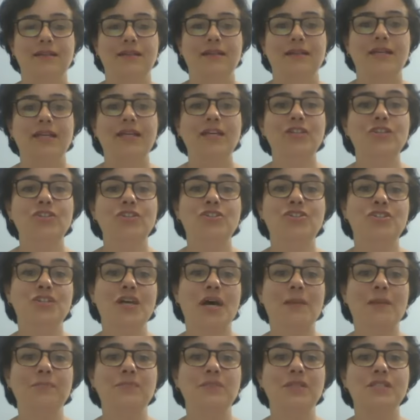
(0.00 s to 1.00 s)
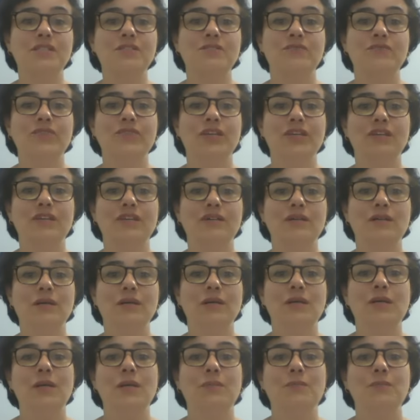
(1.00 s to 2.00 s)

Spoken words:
He jammed his finger